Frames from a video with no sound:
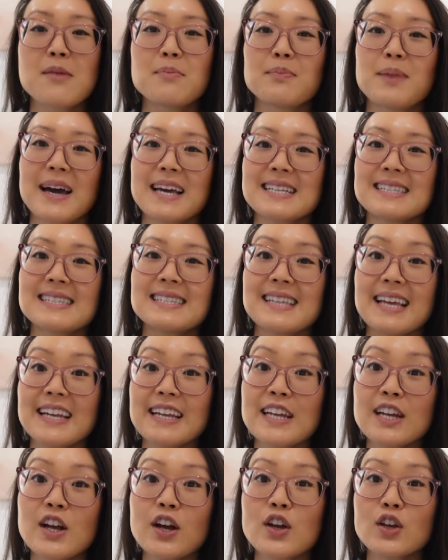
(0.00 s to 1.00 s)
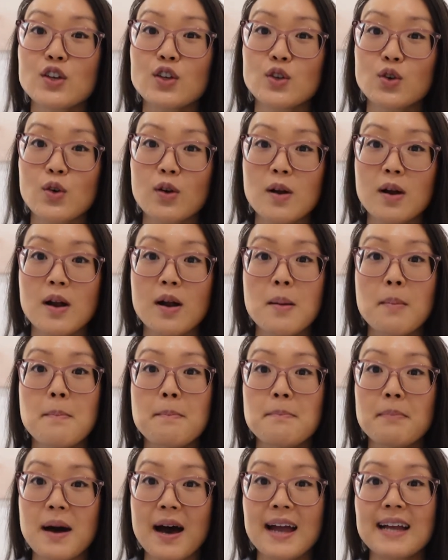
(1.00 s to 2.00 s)
by setting your
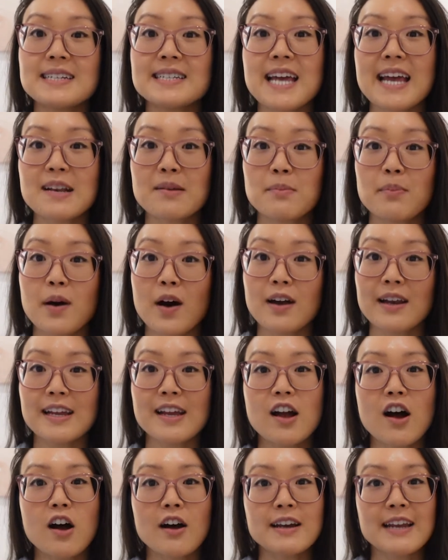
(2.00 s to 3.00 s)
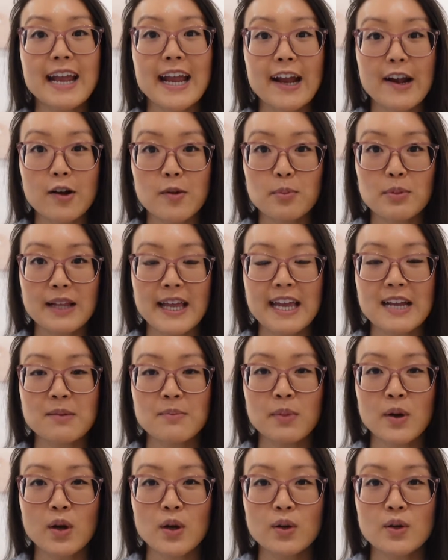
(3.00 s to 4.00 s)
mind and body on airplane
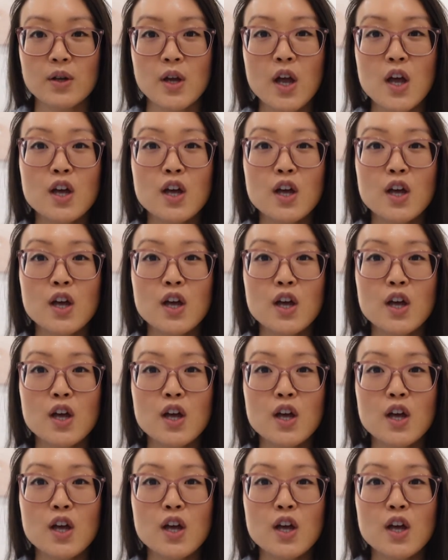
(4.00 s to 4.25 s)
mode.